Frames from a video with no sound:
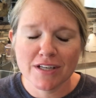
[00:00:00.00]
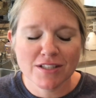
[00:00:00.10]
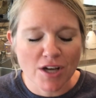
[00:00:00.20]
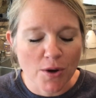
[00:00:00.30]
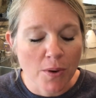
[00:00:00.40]

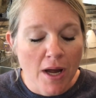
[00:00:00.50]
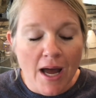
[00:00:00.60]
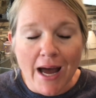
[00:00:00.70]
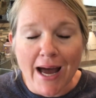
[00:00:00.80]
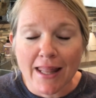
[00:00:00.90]
So
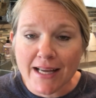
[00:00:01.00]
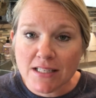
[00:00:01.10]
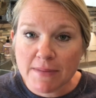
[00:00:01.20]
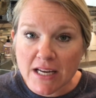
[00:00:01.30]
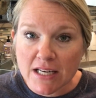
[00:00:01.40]
I like to
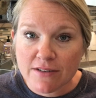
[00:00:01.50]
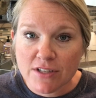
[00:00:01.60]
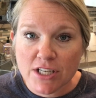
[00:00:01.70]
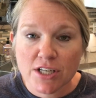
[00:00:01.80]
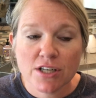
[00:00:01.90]
make it every
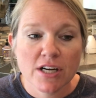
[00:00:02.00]
year.